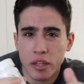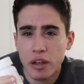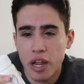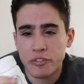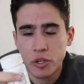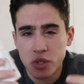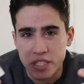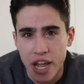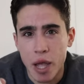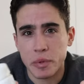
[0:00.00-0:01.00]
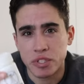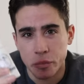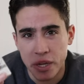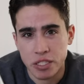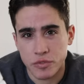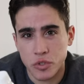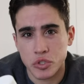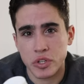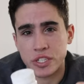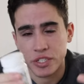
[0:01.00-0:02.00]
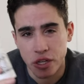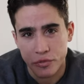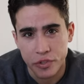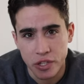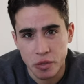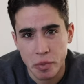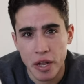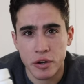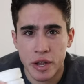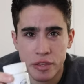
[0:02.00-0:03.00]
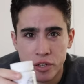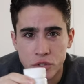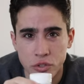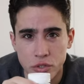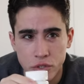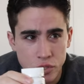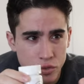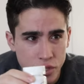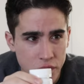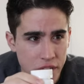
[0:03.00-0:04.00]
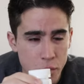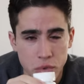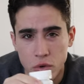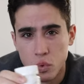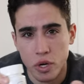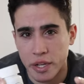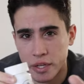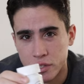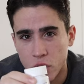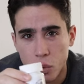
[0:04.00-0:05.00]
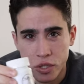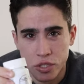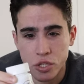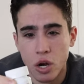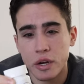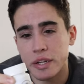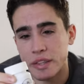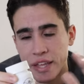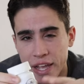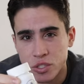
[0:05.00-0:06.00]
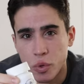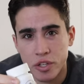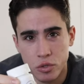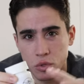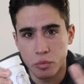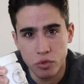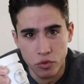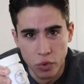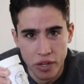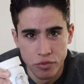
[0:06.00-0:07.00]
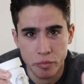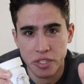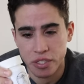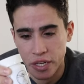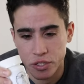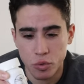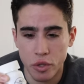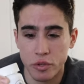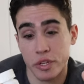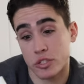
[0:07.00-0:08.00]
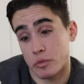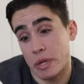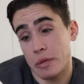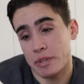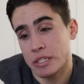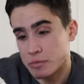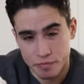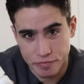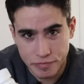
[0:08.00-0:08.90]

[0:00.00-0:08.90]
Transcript: you know, after you establish a base of nutrition and you're feeling better and then you you can get blood work and know what to target, that's where you would move away from this and do other things. Or maybe,